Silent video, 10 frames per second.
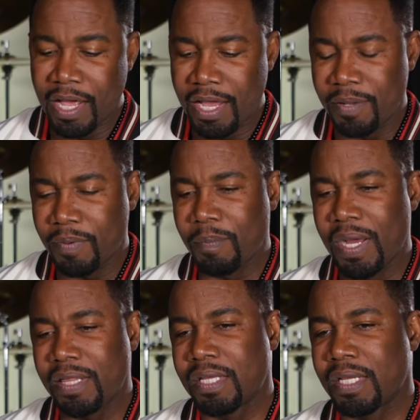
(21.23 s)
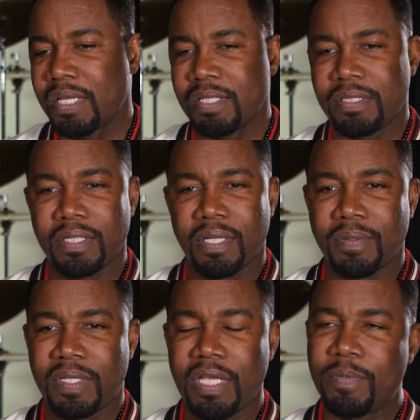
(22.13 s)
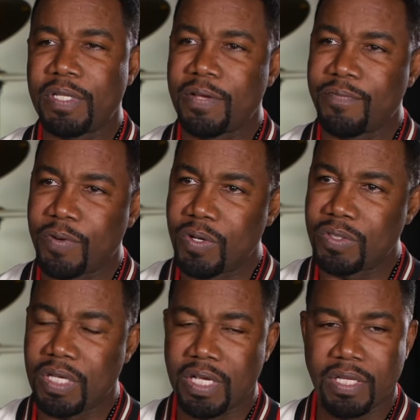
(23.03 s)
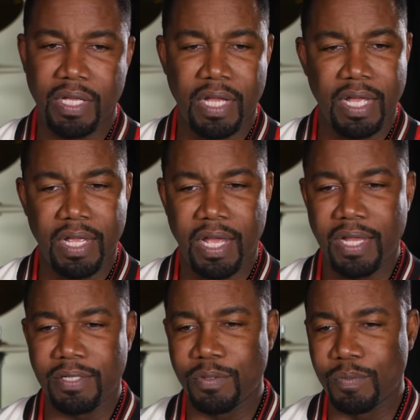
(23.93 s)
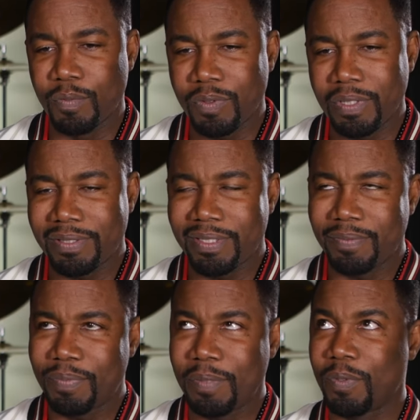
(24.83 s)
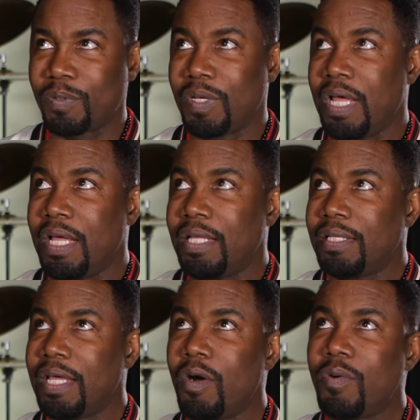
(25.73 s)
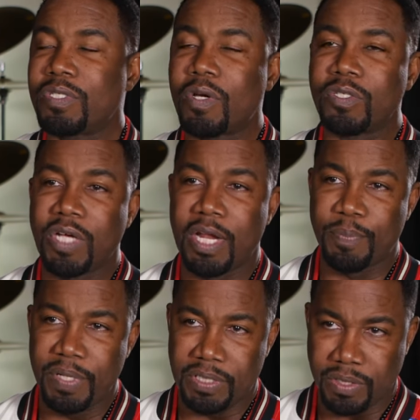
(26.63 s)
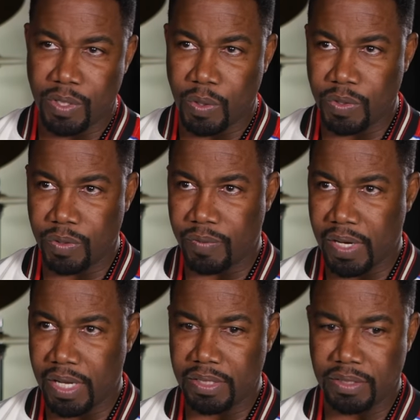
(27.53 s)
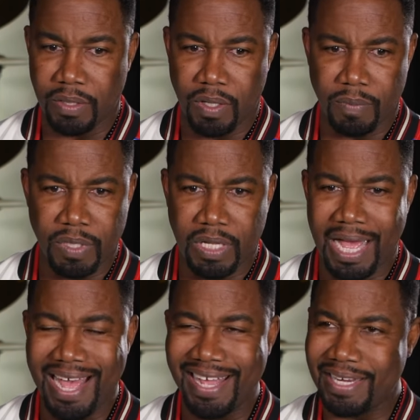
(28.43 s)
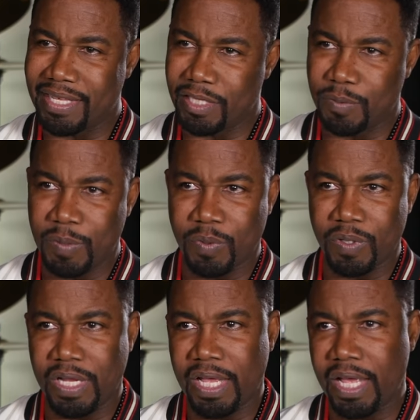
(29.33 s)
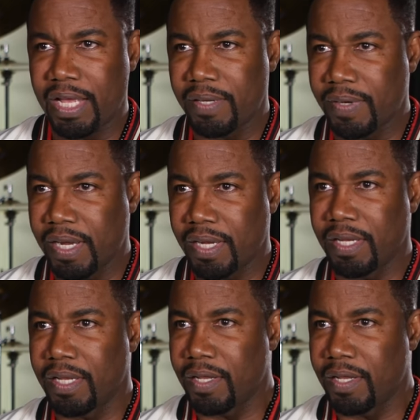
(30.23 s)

hey, my thing is uh, keep it diverse. I, I, I do. People, they always gonna try to pigeonhole you, right? So I'm the guy that kicks people in the head, right?